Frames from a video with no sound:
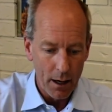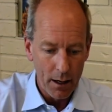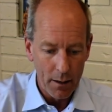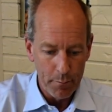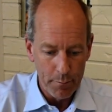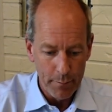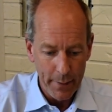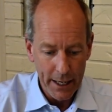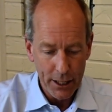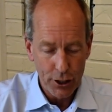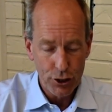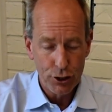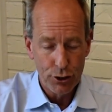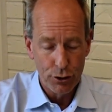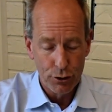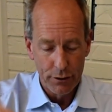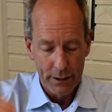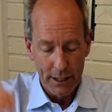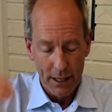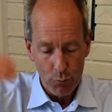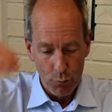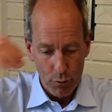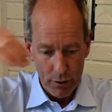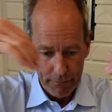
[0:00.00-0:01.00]
makes sure
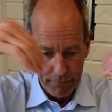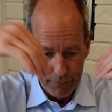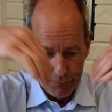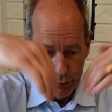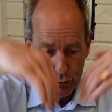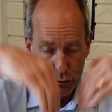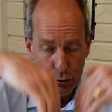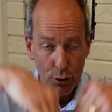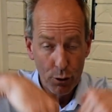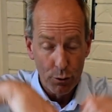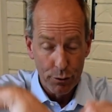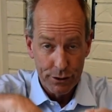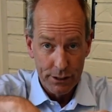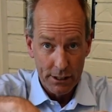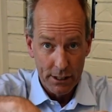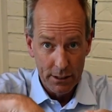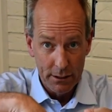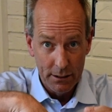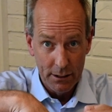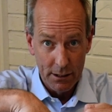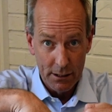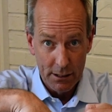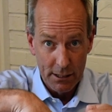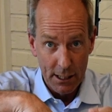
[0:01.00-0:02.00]
that when food goes
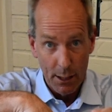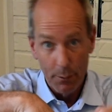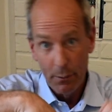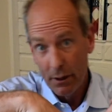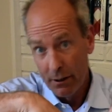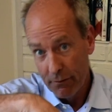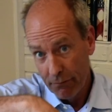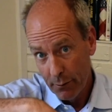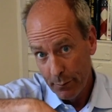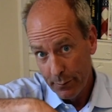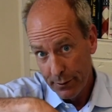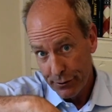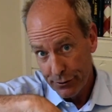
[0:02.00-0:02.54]
into the stomach from the